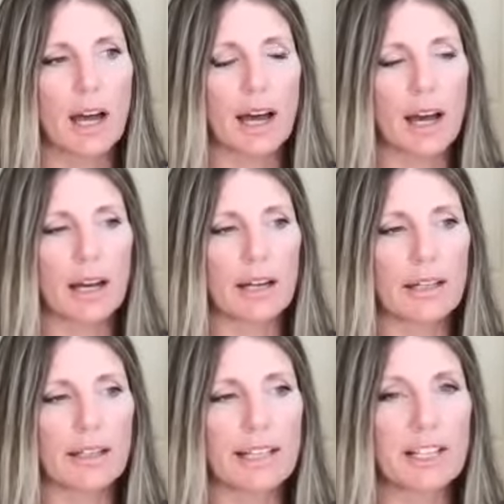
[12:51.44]

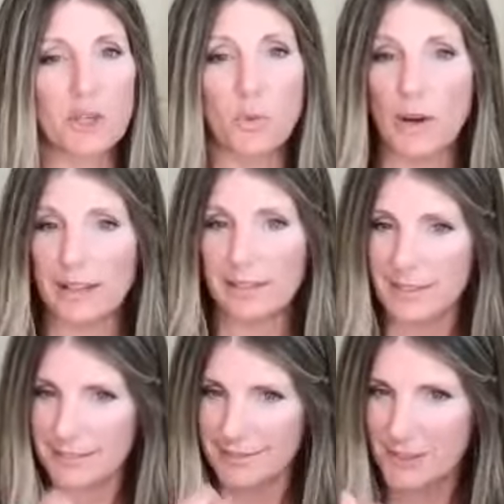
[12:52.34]
catching
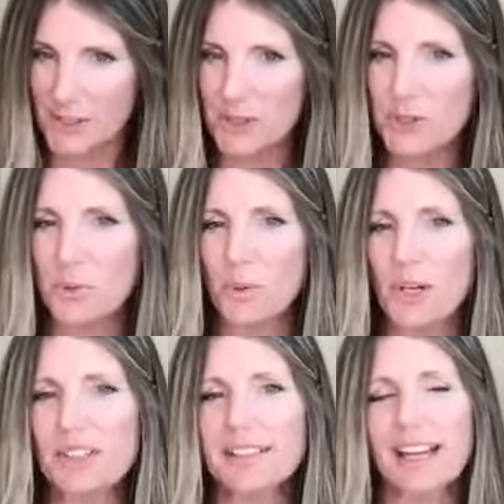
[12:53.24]
wind, to use your
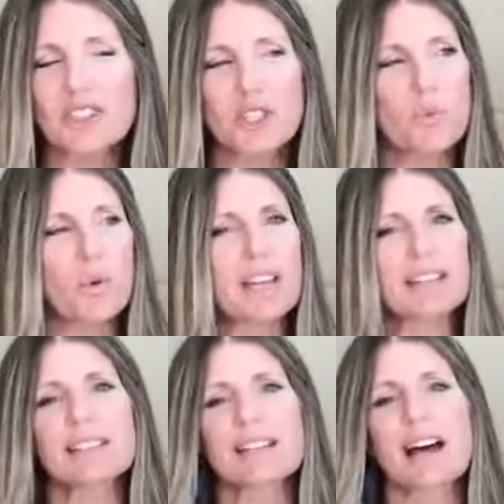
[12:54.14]
word, catching
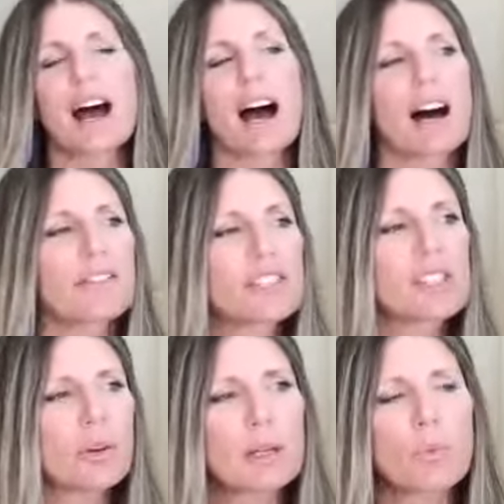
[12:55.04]
wind of
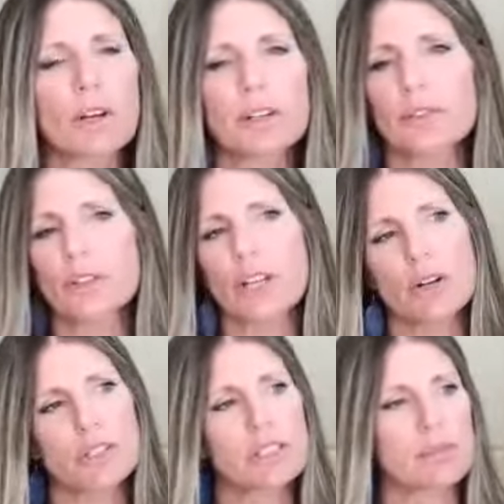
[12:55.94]
so many wonderful
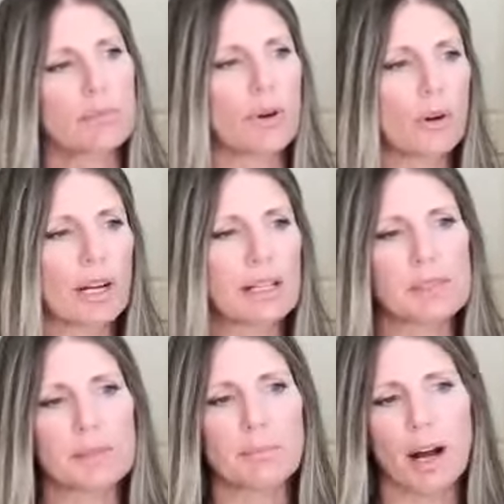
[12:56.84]
coaches and
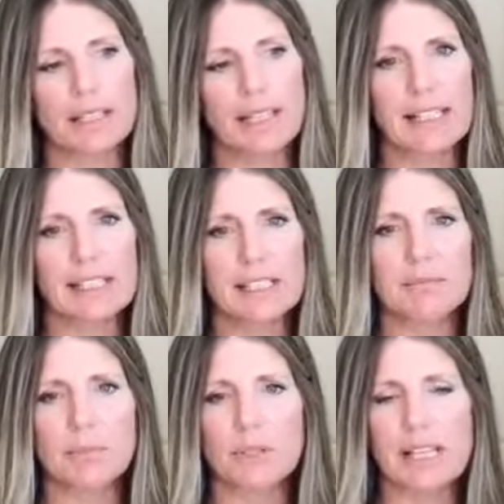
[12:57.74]
programs and podcasts
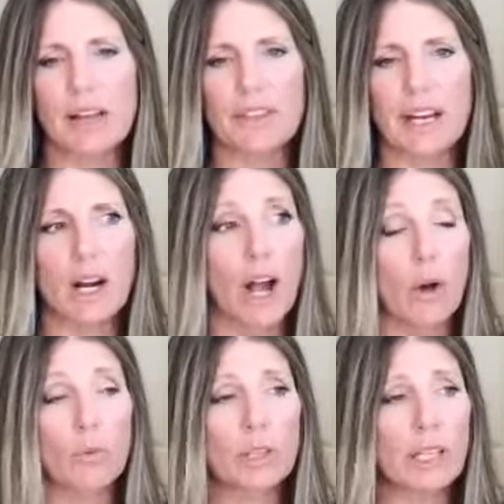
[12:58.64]
and books out there,
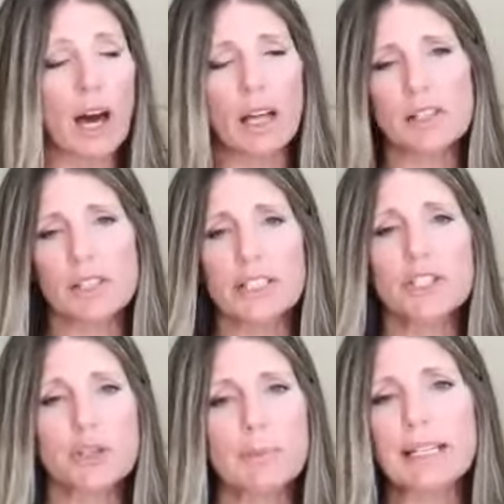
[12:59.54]
really, honestly,
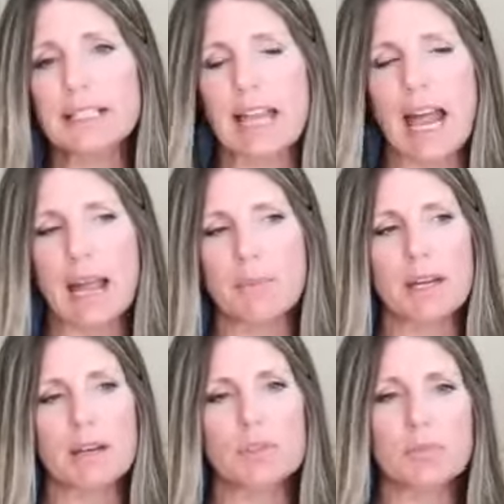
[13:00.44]
too many to
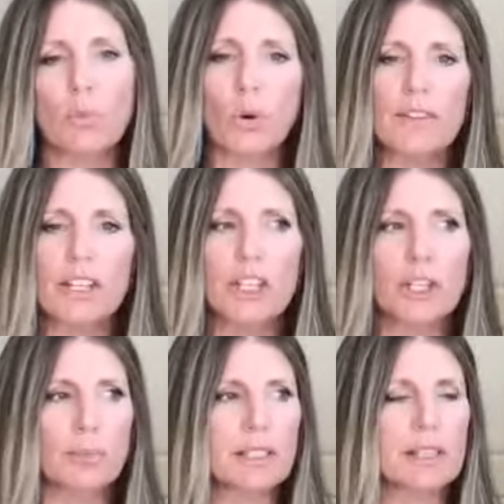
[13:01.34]
name. It was more of a
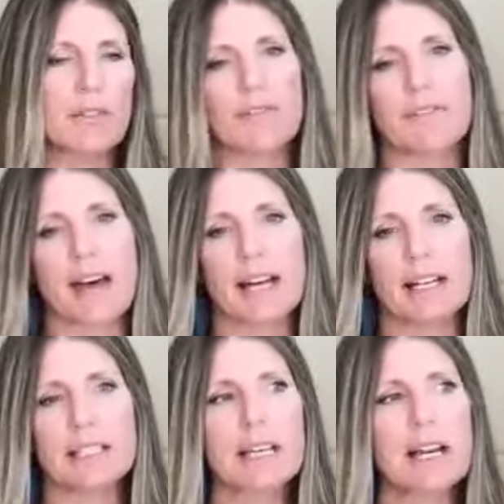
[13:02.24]
cumulative effect